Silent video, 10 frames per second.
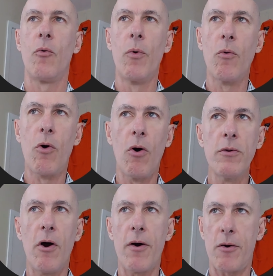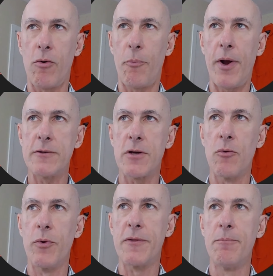We'll code our
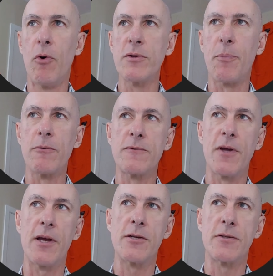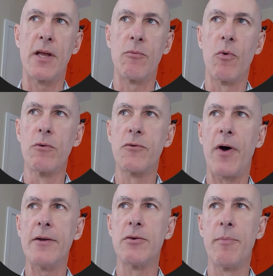compressor with multiple stages, and we'll
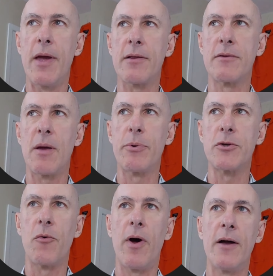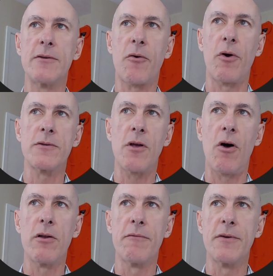try to make the temperature rise across
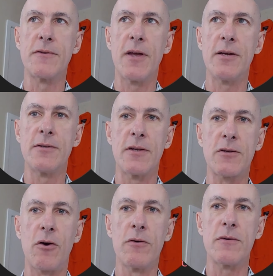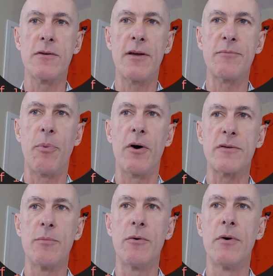all of the stages as constant as
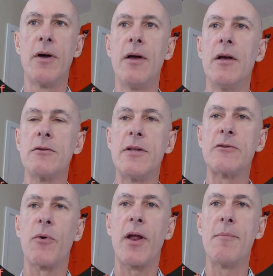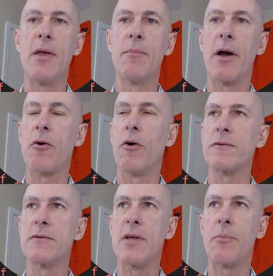possible. So that's what I mean by
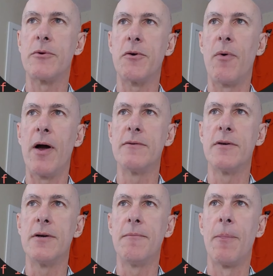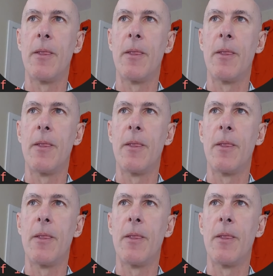constant temperature rise here.